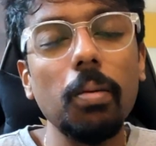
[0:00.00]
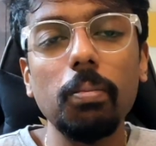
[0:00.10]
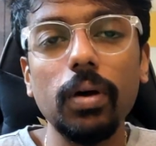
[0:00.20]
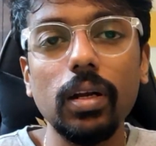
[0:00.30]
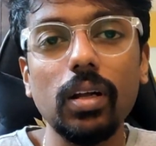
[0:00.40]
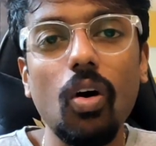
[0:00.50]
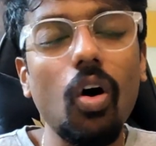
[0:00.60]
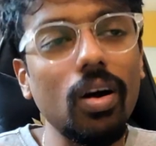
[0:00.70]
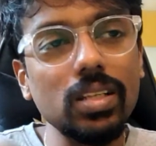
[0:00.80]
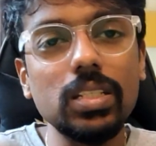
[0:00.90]
But
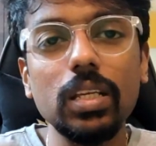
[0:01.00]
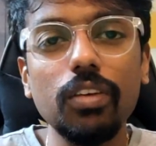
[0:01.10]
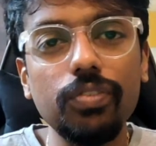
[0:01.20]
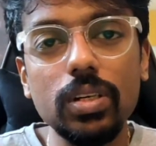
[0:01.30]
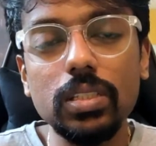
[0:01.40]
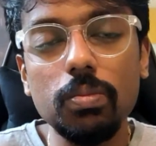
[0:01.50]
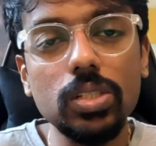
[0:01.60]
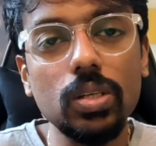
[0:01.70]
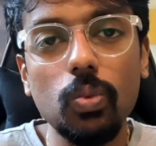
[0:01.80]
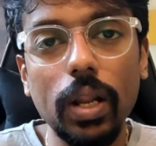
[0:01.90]
honestly, the first
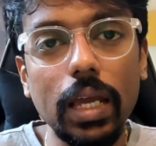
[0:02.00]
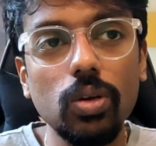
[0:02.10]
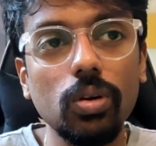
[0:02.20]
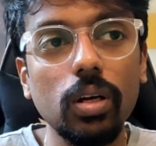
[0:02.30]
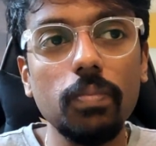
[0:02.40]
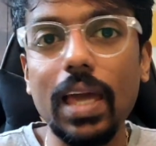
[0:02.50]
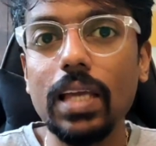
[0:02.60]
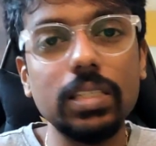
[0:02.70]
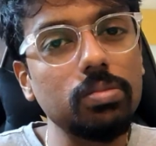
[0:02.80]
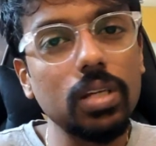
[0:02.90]
semester when I took it up, the
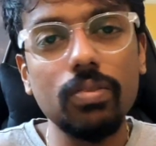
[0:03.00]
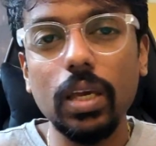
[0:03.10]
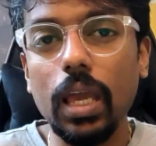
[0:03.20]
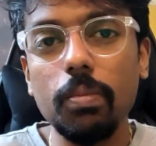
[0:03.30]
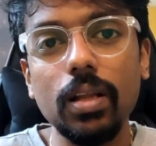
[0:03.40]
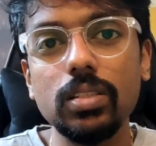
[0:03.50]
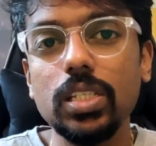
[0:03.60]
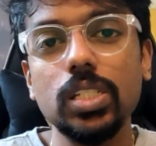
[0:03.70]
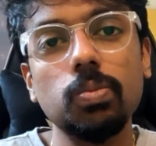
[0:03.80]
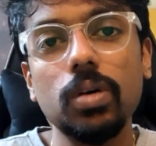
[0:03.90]
exams never came at
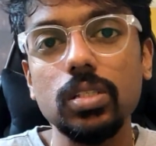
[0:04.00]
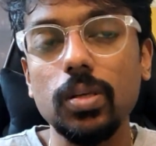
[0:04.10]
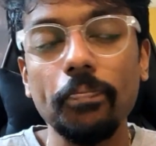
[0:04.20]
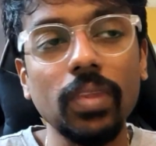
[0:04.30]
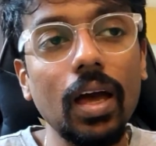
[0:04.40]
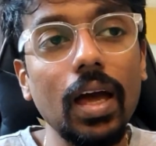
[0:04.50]
6 months.